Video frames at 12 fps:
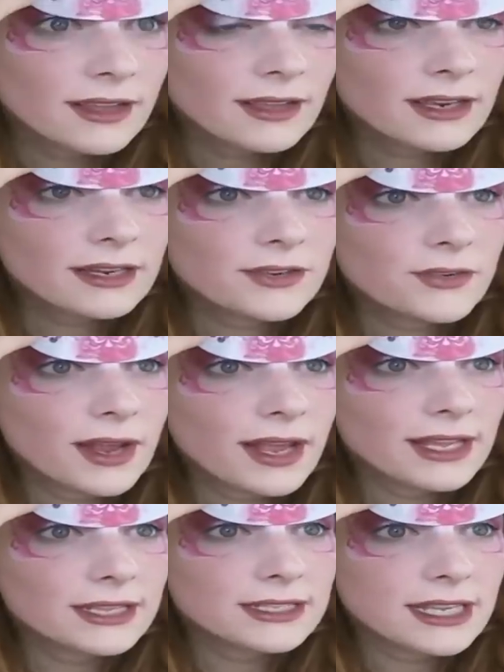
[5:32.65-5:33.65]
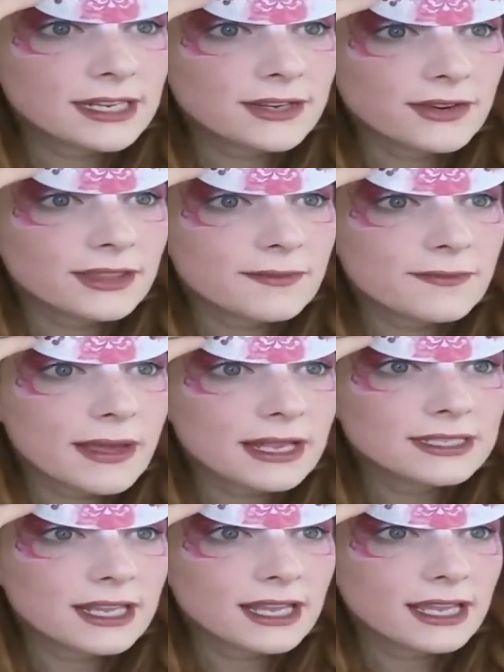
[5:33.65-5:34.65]
I'm going to try and center it the
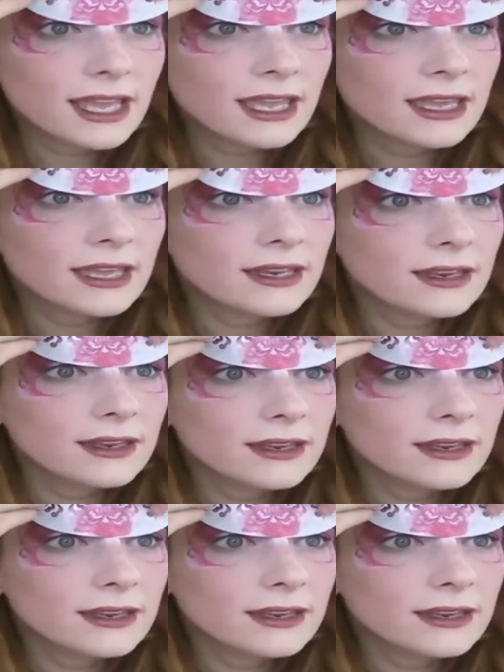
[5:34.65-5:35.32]
best I can.